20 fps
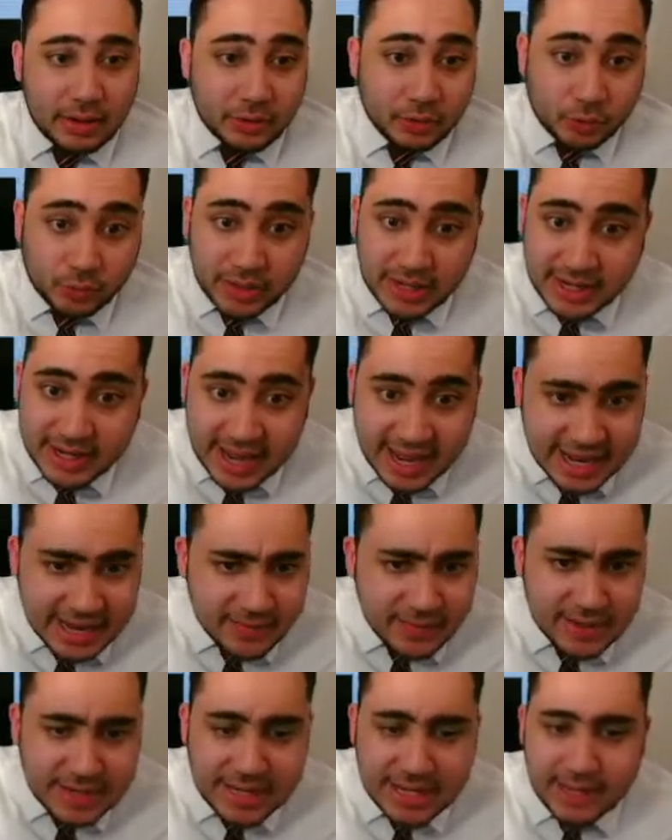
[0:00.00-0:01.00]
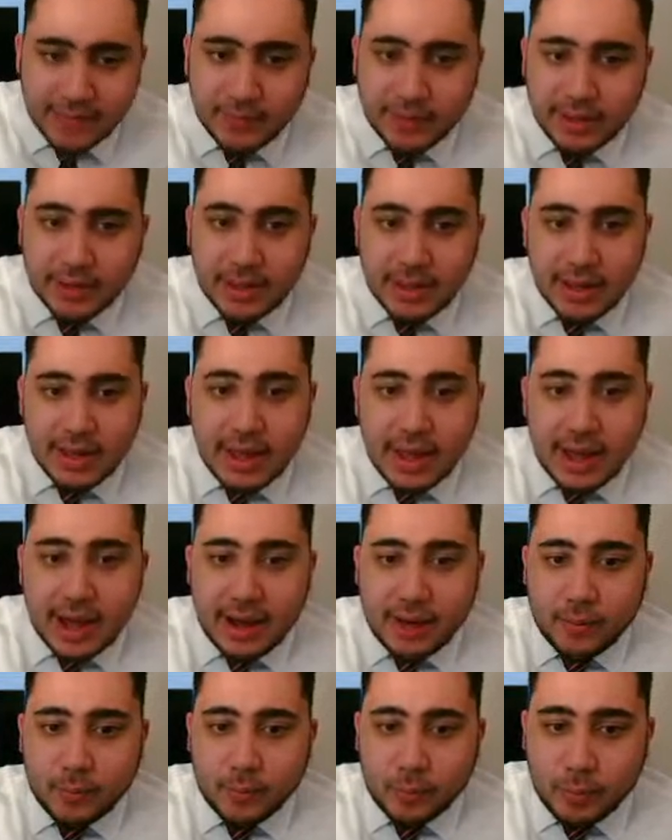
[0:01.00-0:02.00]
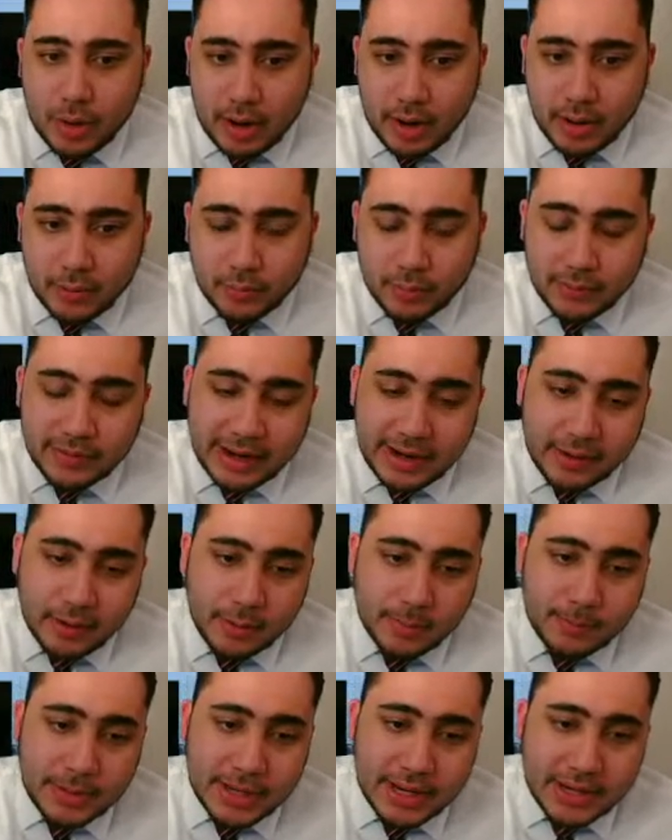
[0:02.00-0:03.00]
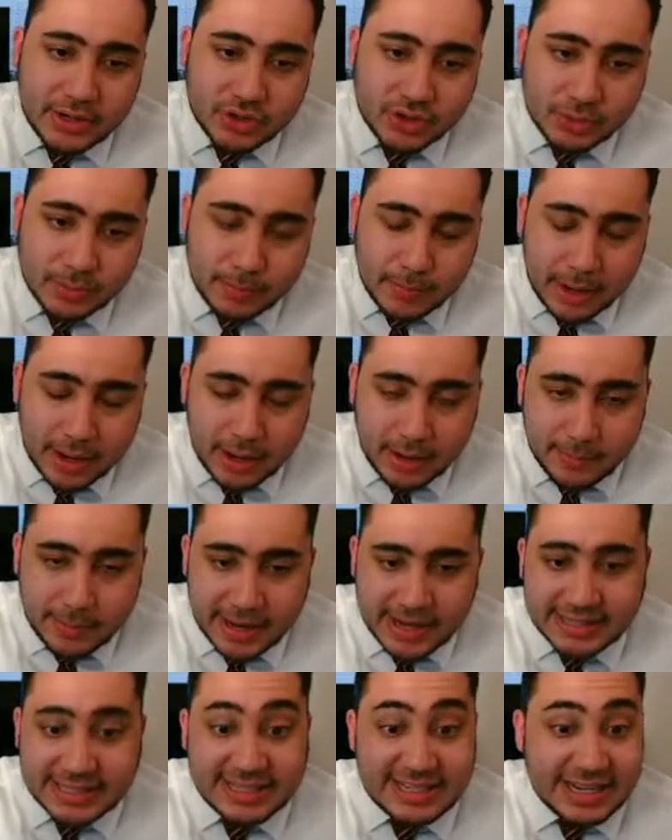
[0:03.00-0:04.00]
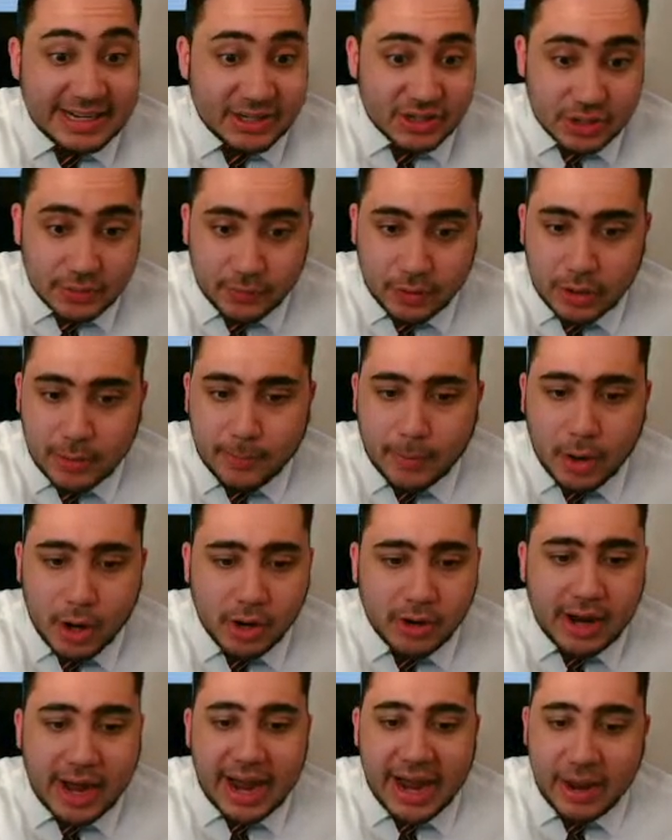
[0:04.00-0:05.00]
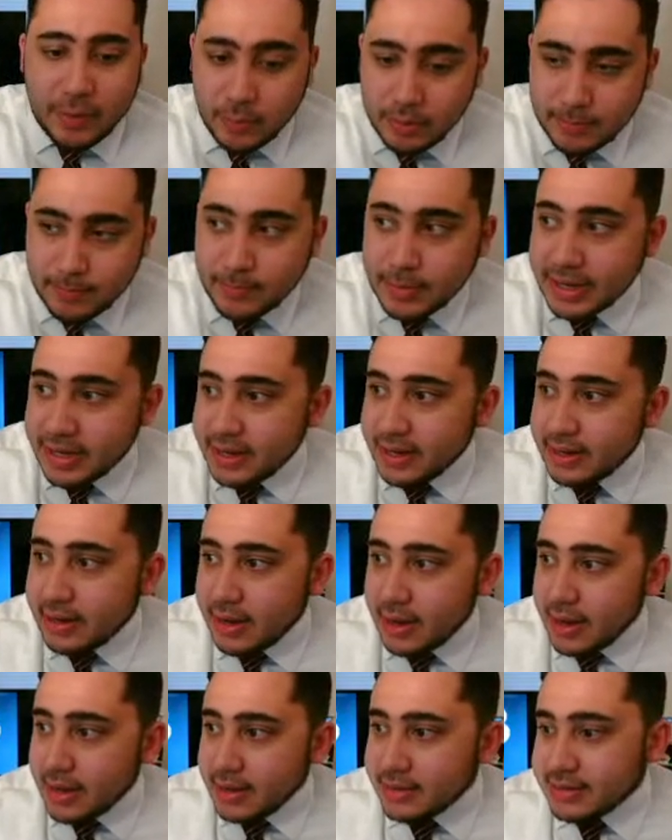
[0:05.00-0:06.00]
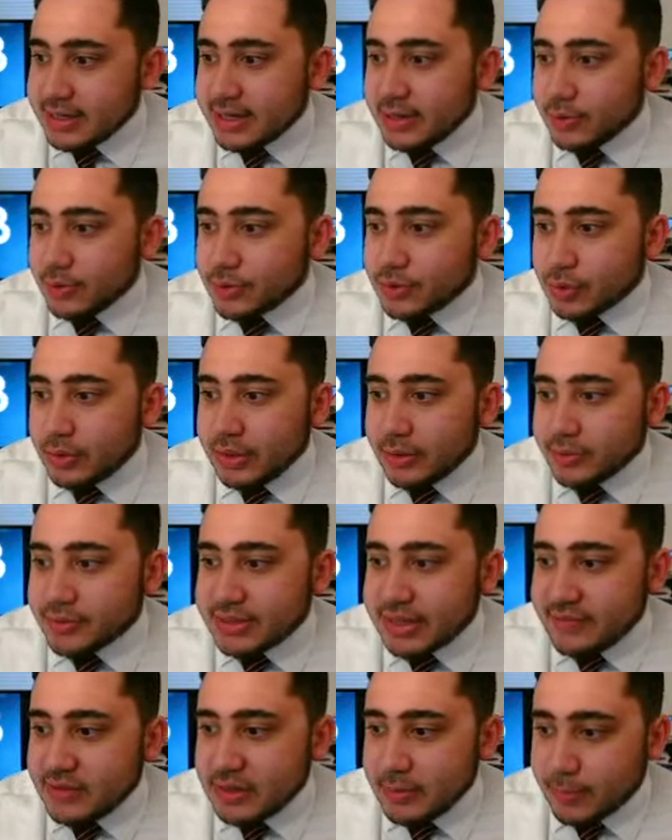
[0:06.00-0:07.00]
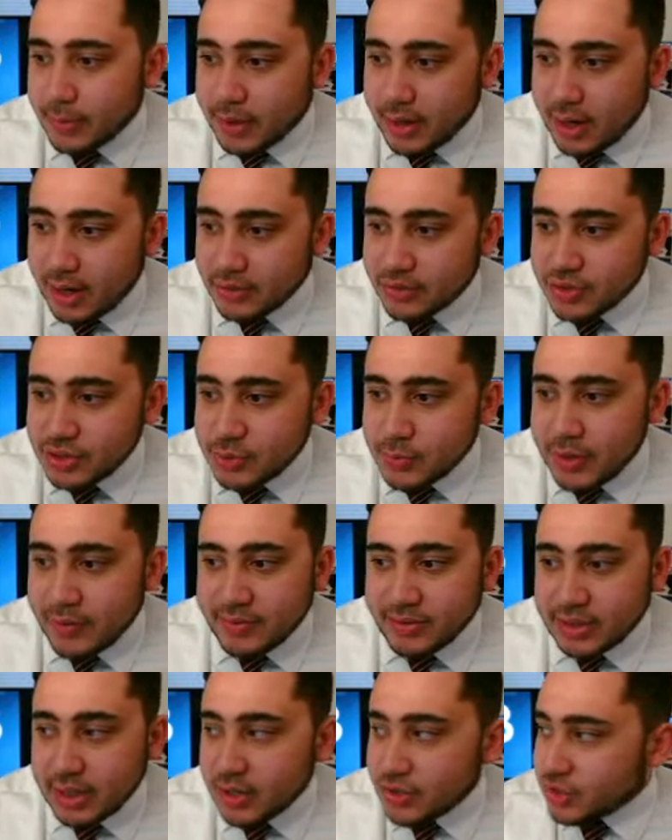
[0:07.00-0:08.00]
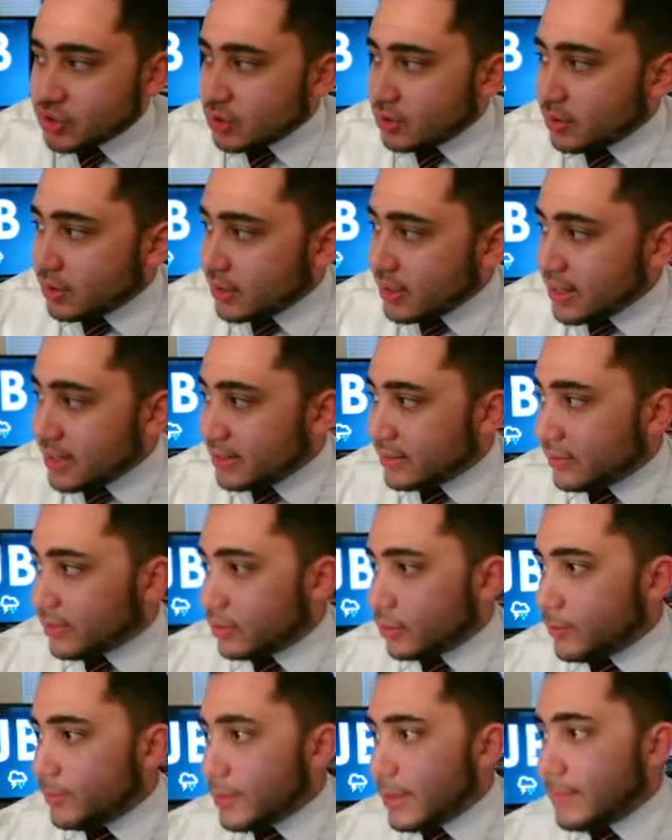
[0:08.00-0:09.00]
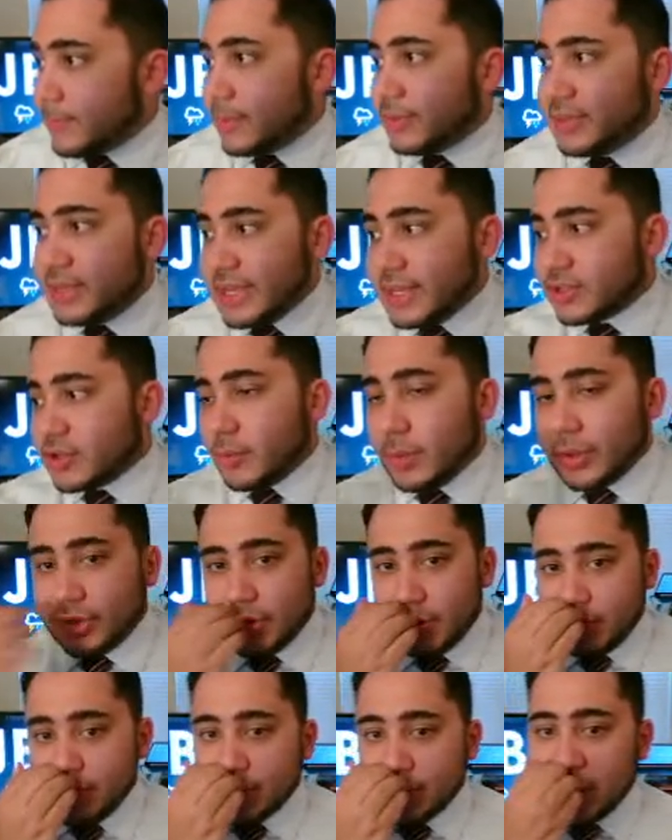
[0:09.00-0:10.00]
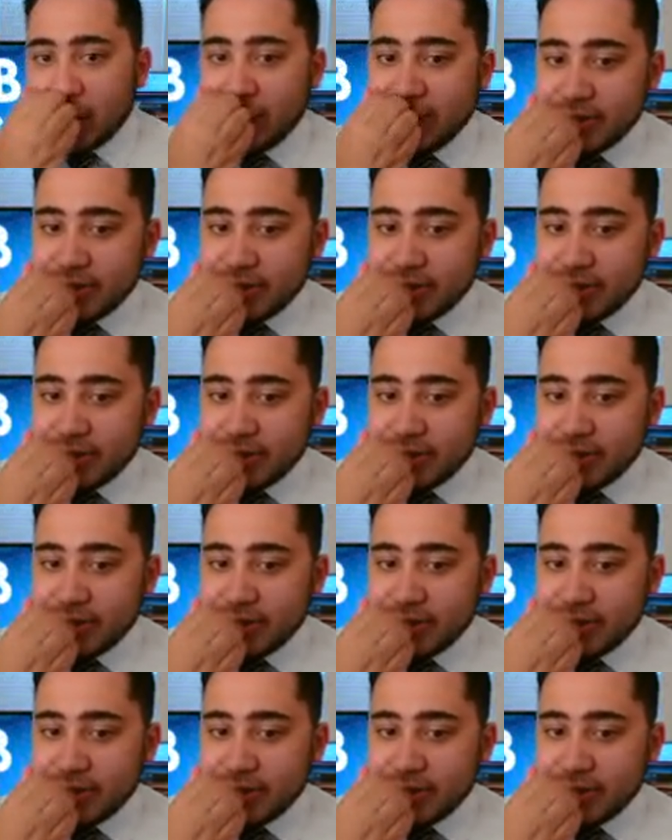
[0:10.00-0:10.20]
Green Haven even, Riviera Beach, Pasadena, Severna Park, I would be taking those tornado safety precautions. We haven't touched on it in a little bit, but these are what those are.